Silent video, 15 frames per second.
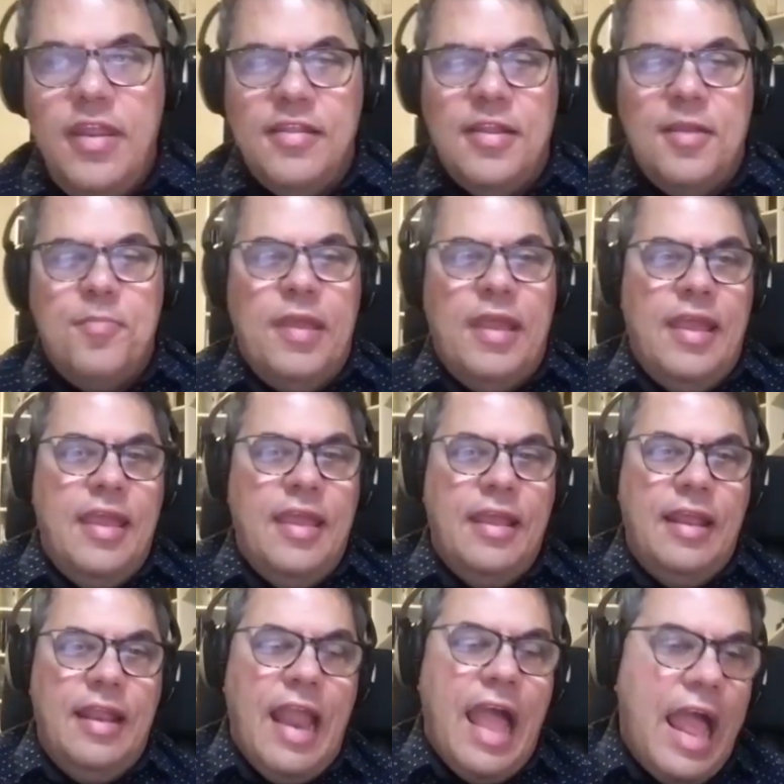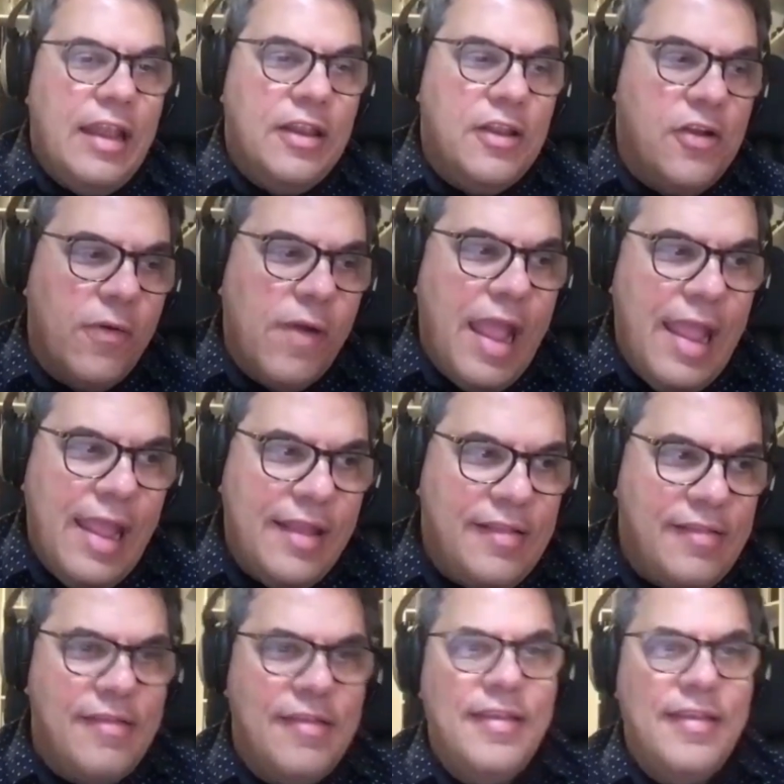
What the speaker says: Is it being not great?